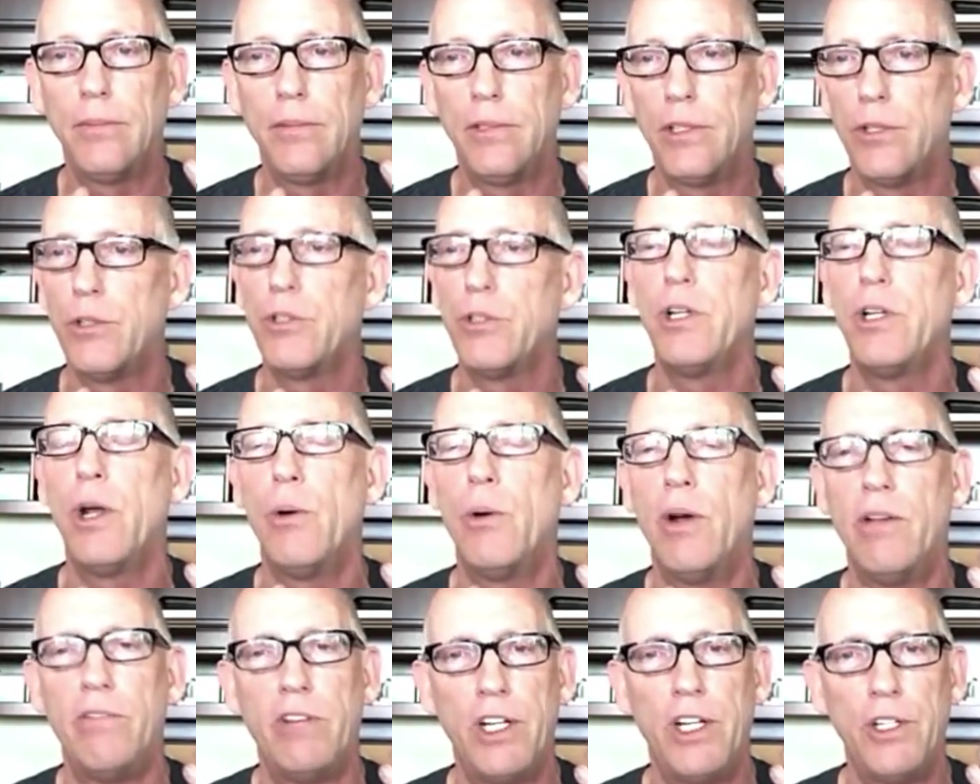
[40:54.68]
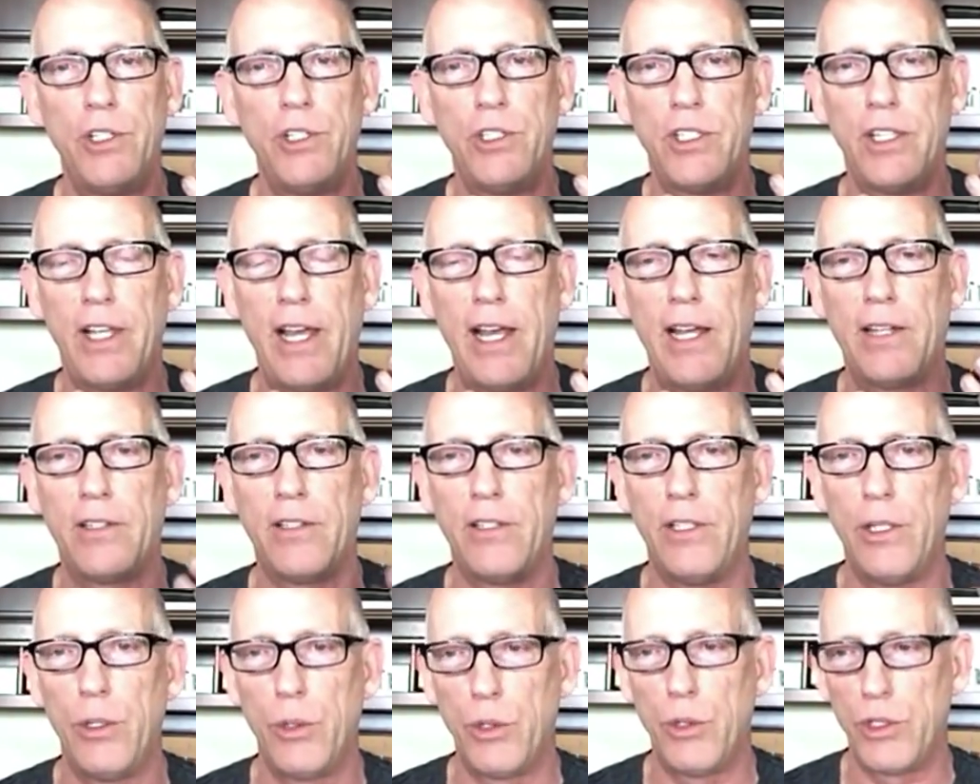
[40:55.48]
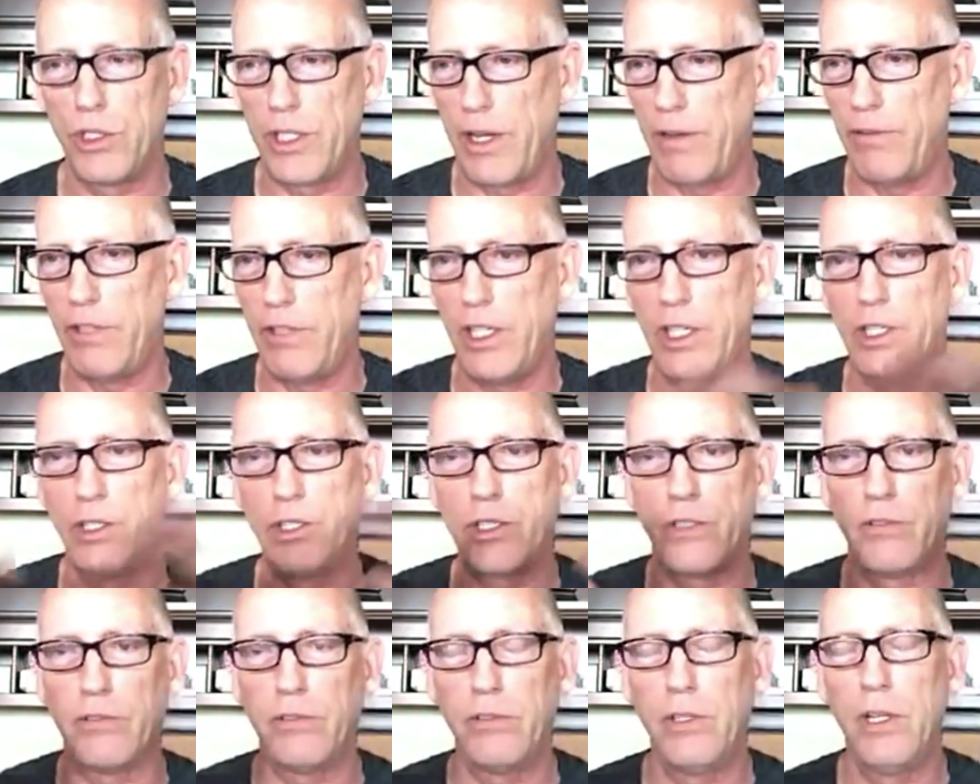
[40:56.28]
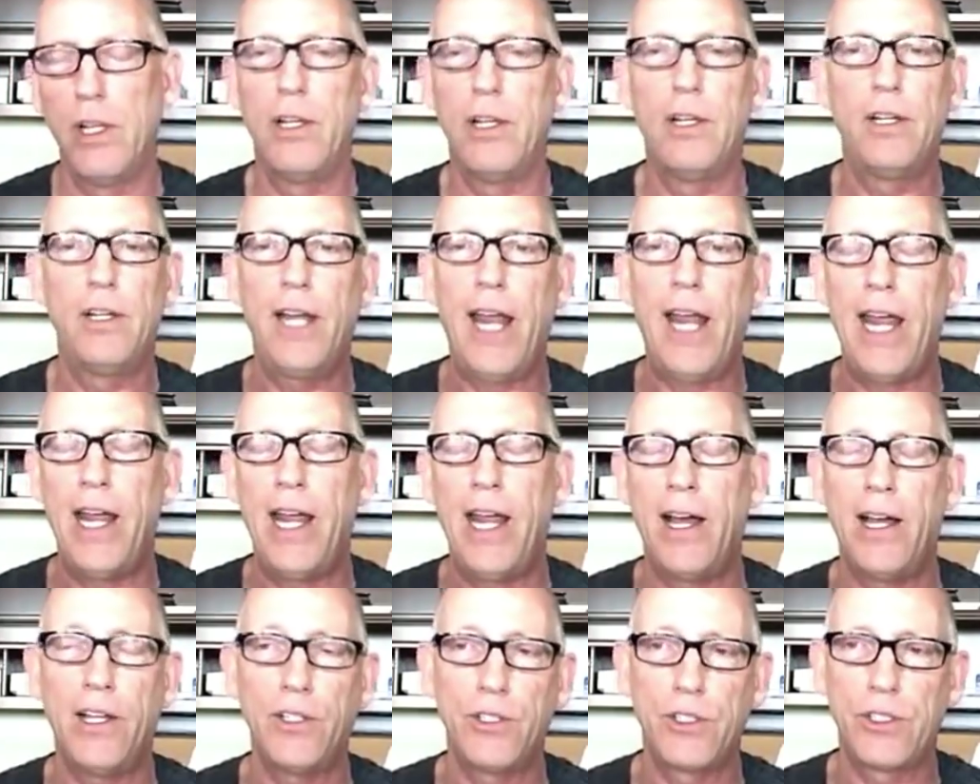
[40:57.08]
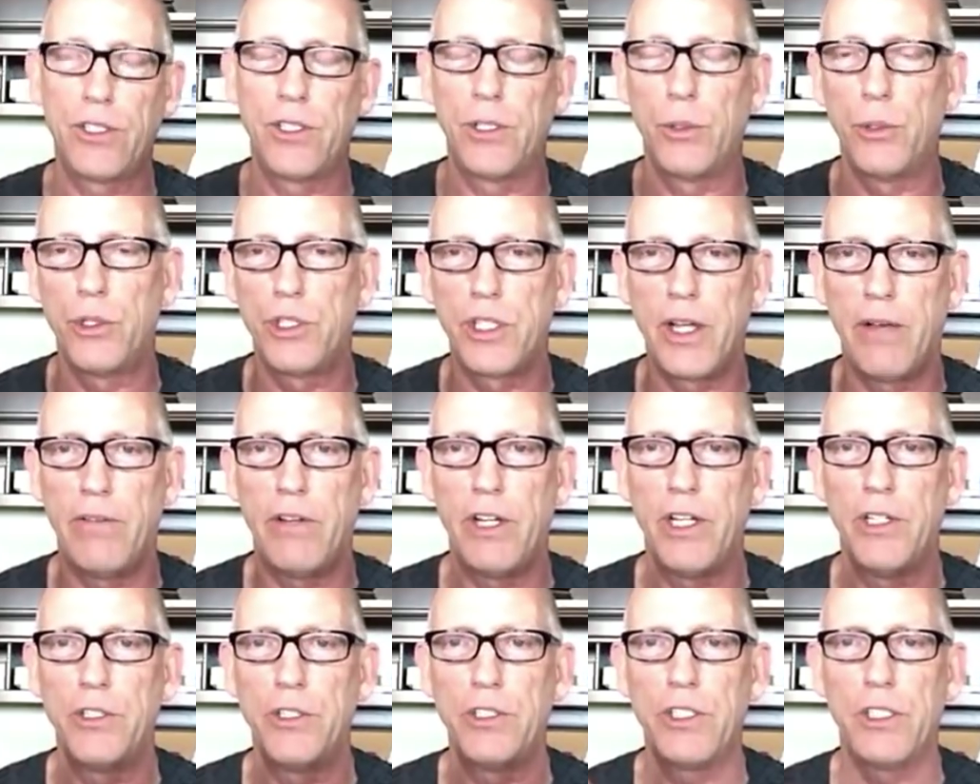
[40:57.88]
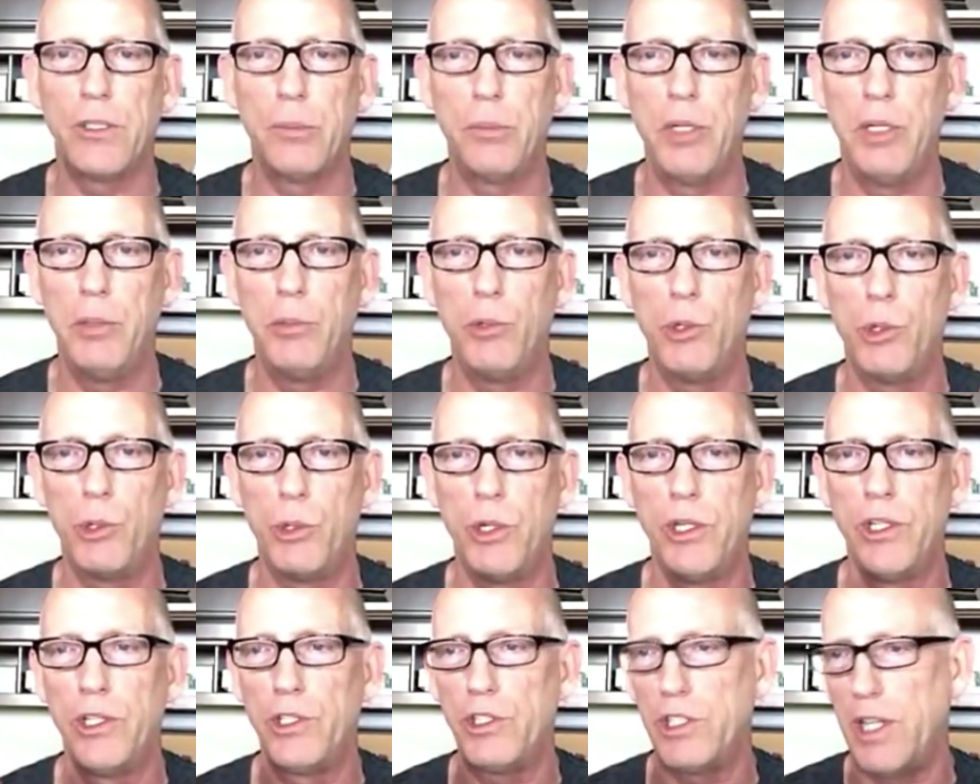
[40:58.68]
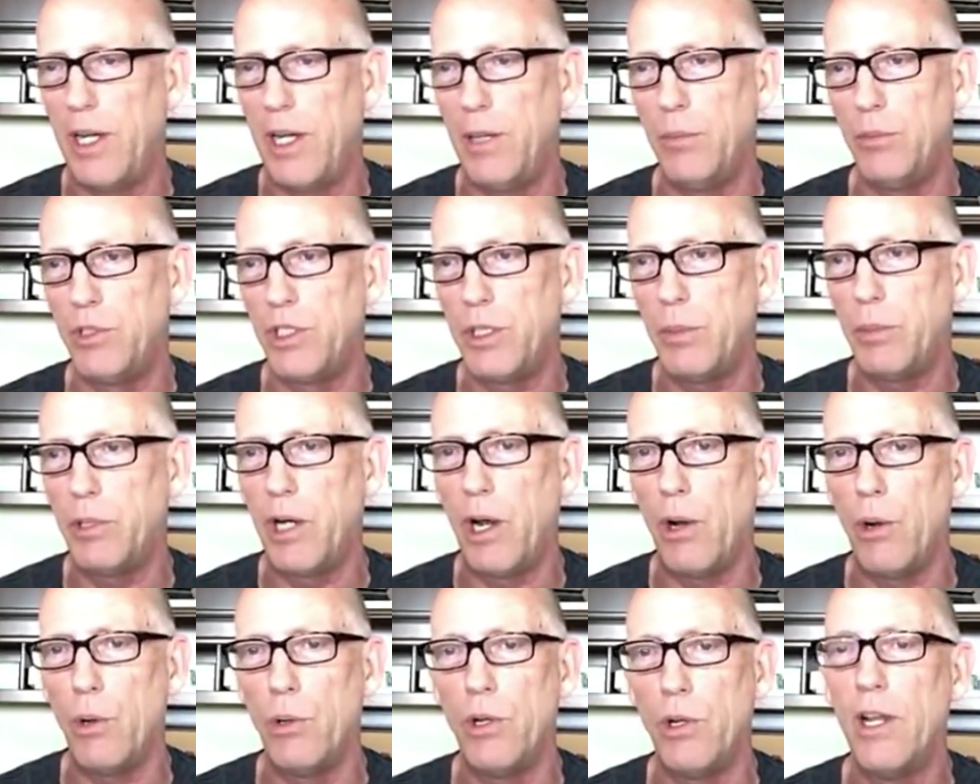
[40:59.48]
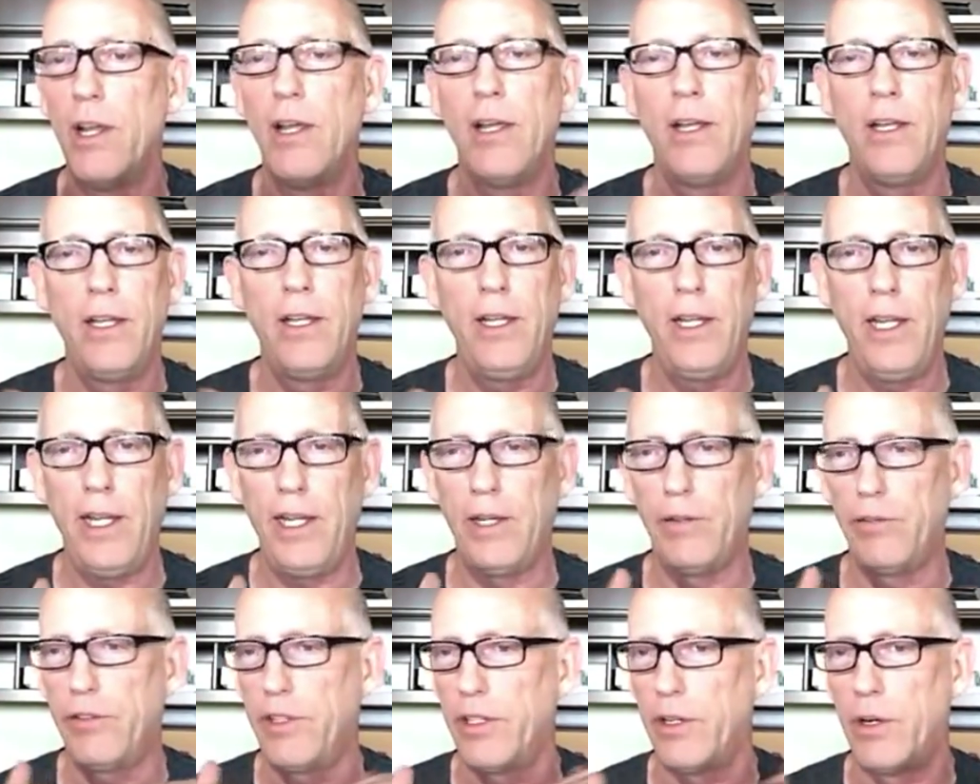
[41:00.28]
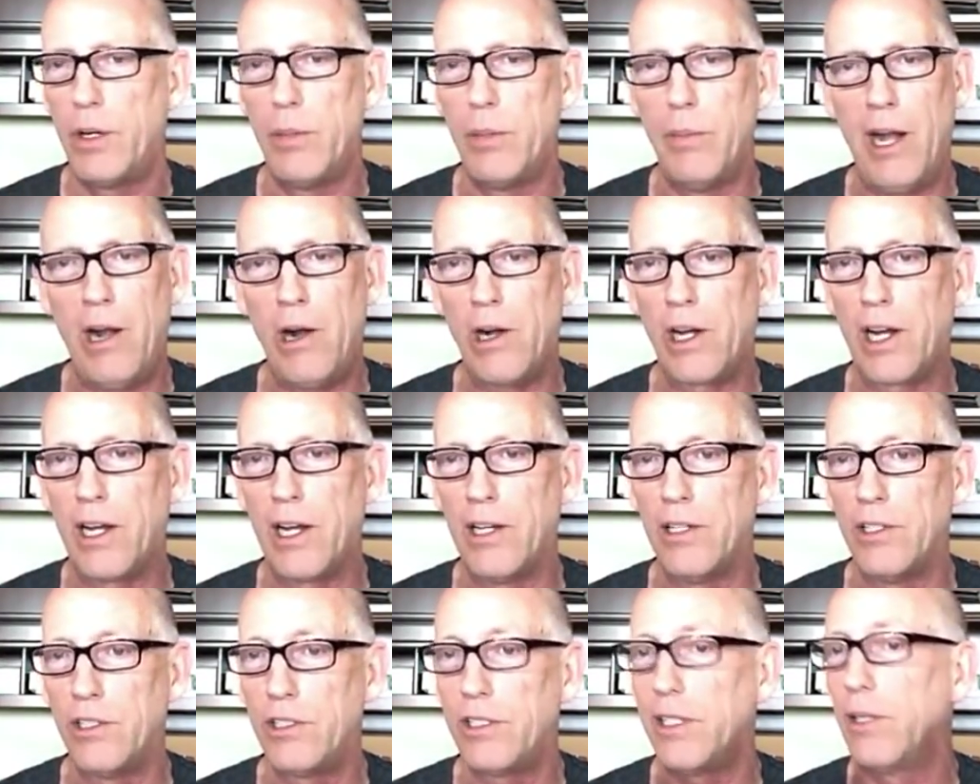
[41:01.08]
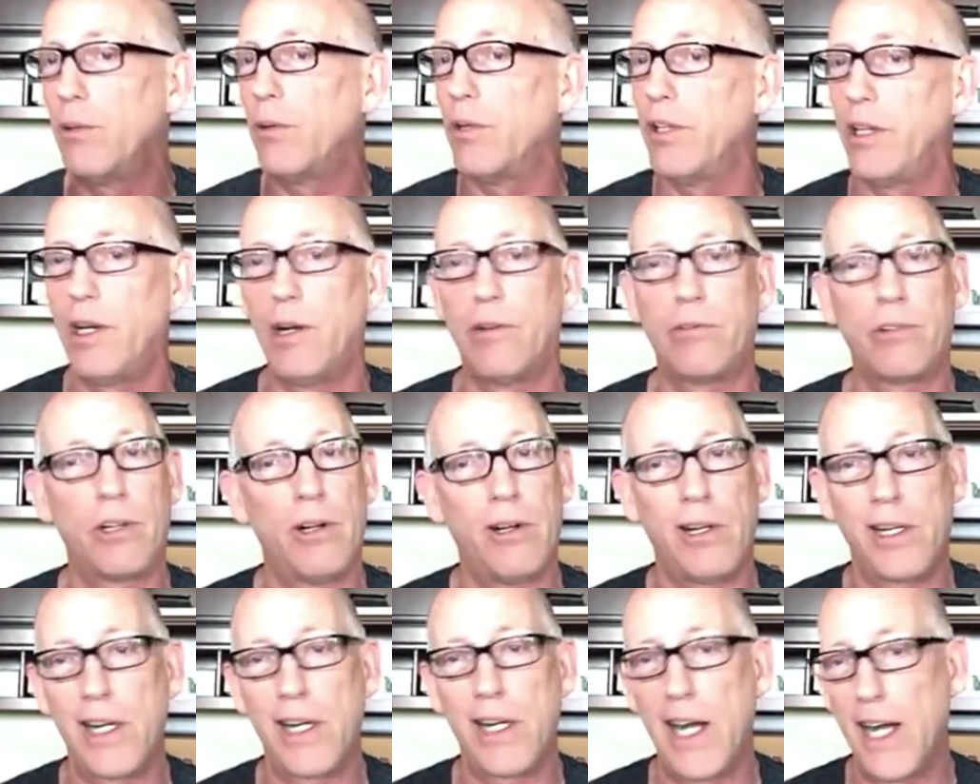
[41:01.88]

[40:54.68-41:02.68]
There's no evidence of that. There was evidence of chaos. There was evidence that people were in the same zip code. If they're Americans, they were there for all